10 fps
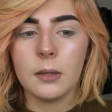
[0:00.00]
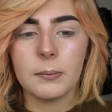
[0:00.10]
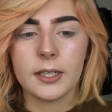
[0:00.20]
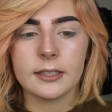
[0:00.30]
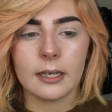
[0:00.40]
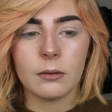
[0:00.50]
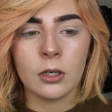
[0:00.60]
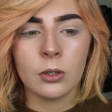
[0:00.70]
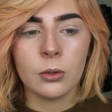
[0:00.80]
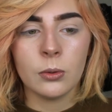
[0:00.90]
because they
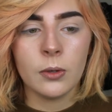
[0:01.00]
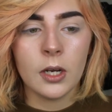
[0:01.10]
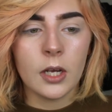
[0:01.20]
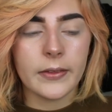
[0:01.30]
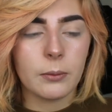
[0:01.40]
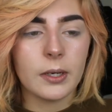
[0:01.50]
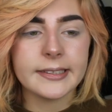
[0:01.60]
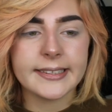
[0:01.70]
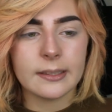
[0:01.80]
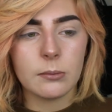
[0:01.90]

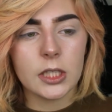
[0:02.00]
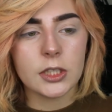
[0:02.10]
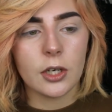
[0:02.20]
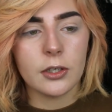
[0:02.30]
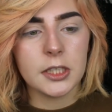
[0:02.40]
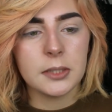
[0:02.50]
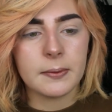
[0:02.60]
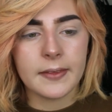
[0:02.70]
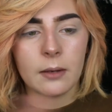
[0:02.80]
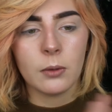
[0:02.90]
weren't similar toned,
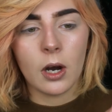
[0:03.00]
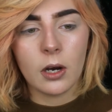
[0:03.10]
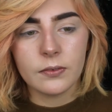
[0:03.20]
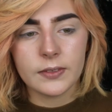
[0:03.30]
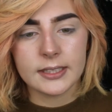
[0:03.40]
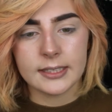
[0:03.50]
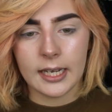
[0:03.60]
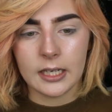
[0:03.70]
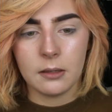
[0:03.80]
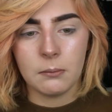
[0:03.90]
but they were of the
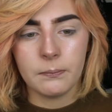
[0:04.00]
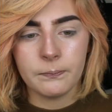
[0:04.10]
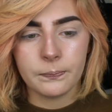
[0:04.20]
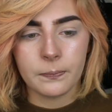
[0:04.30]
same